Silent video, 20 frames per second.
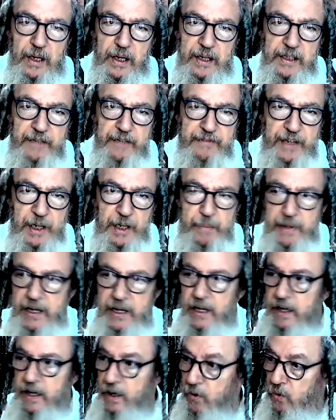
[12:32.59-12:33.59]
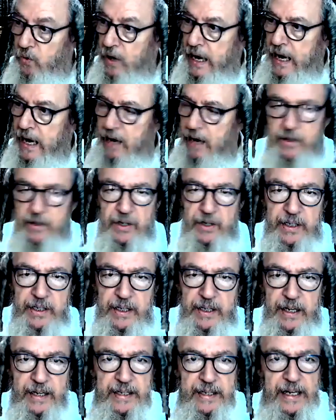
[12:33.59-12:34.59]
In the very beginning, wow, look at
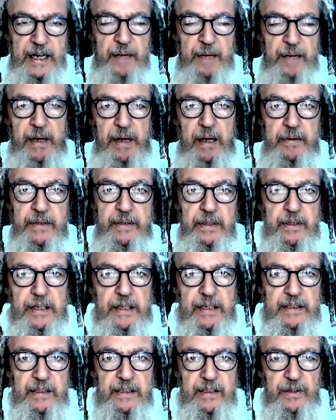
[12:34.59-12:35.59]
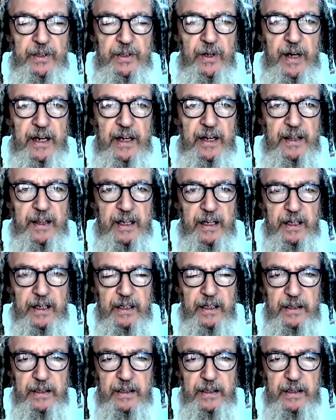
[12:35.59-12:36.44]
it, and then it becomes it doesn't do you anything.